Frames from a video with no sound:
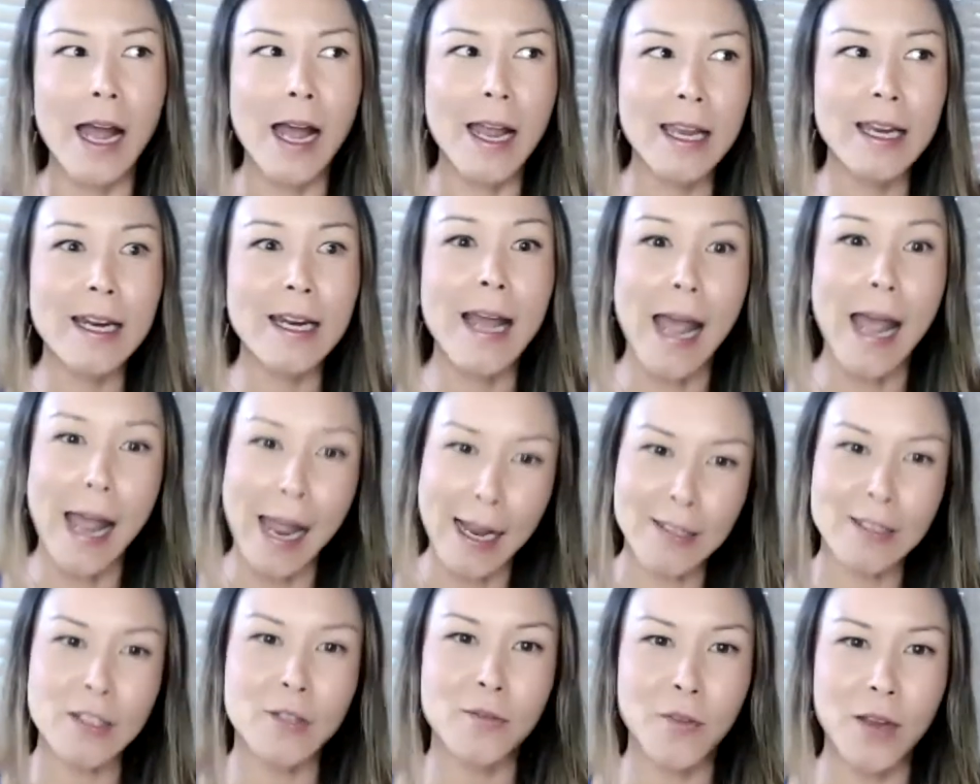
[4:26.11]
I can
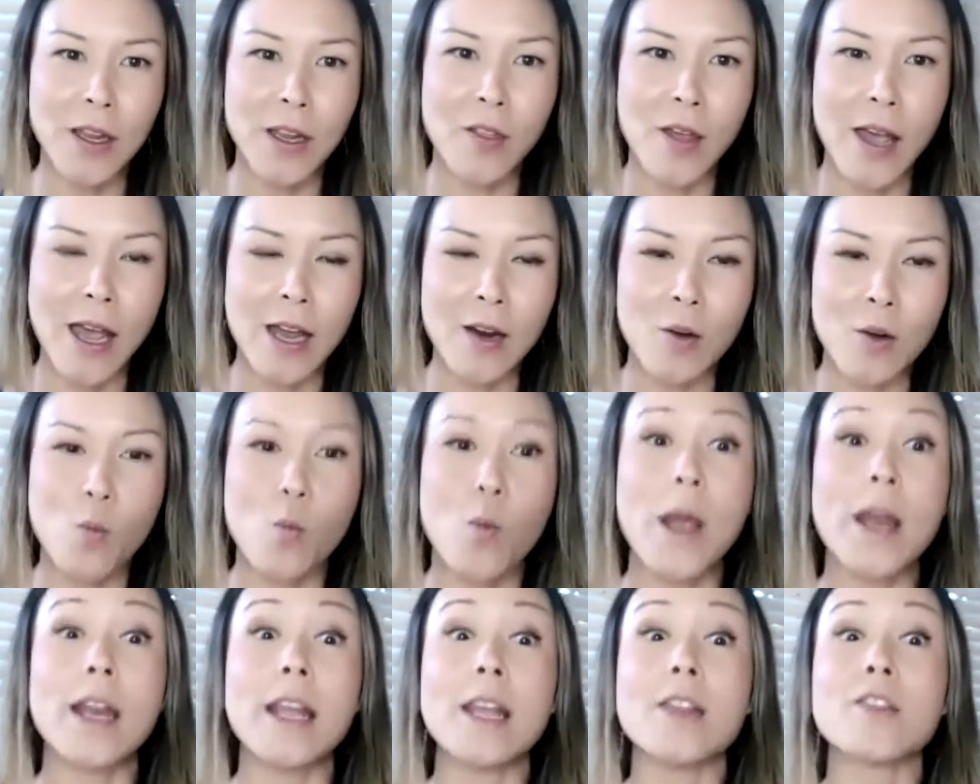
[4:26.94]
activate that
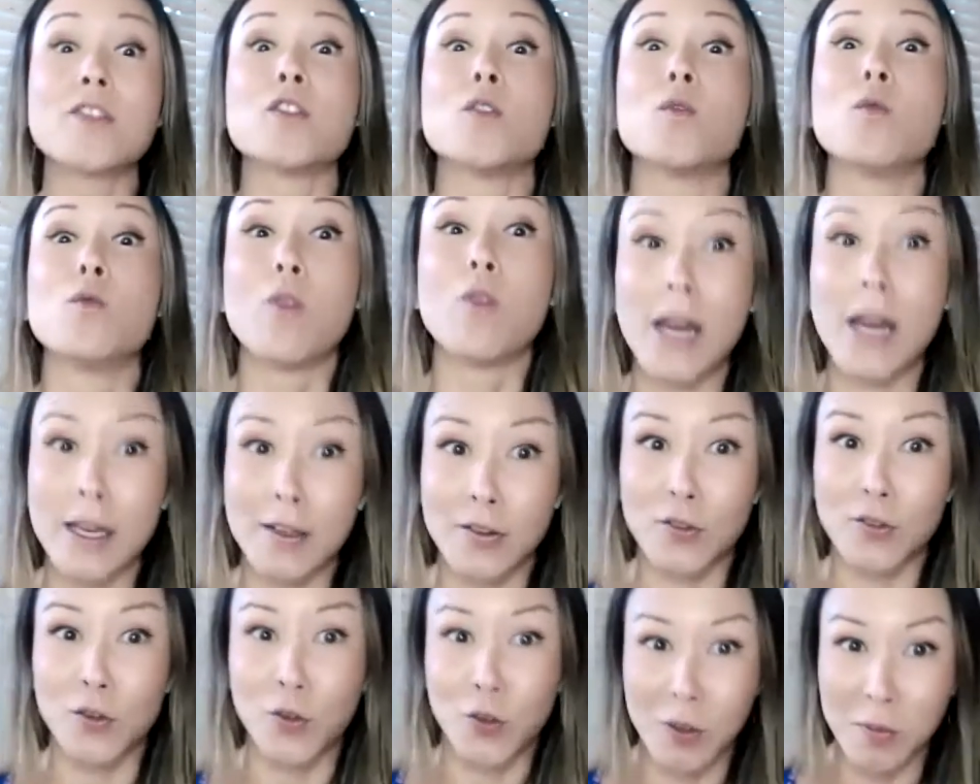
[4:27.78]
when it's the right
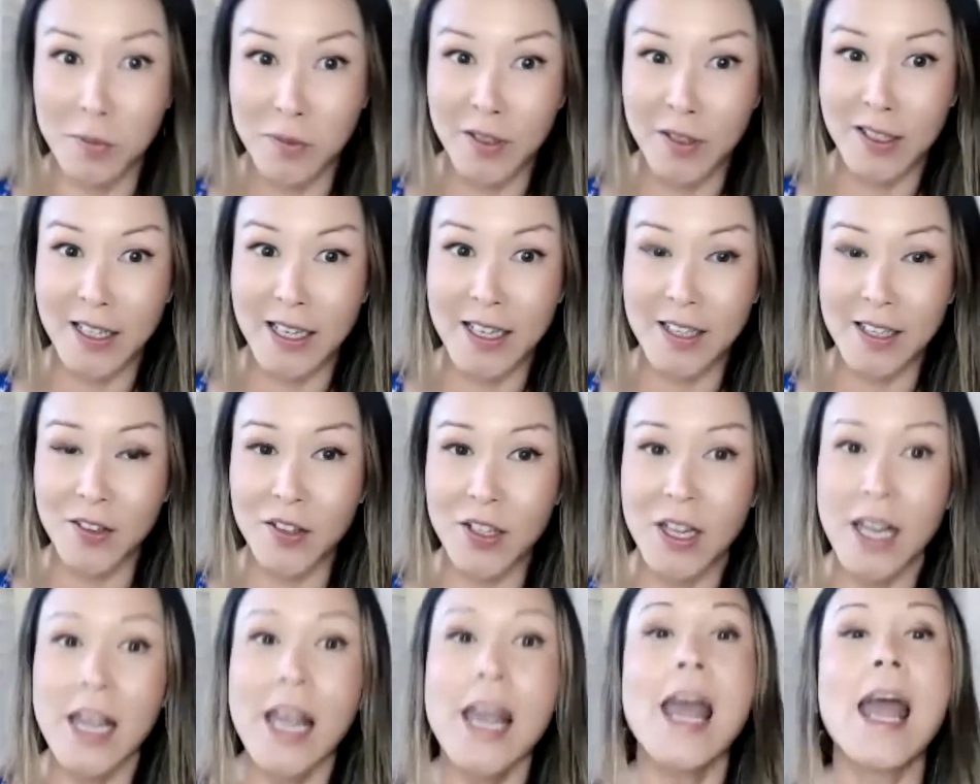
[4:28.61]

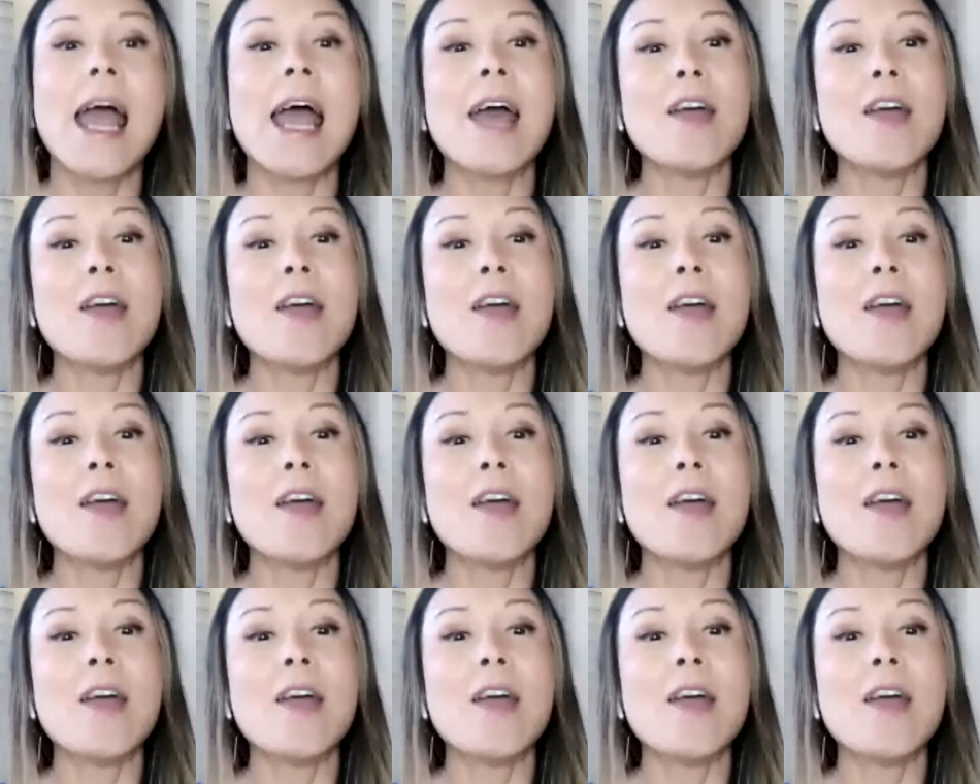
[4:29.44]
circumstance,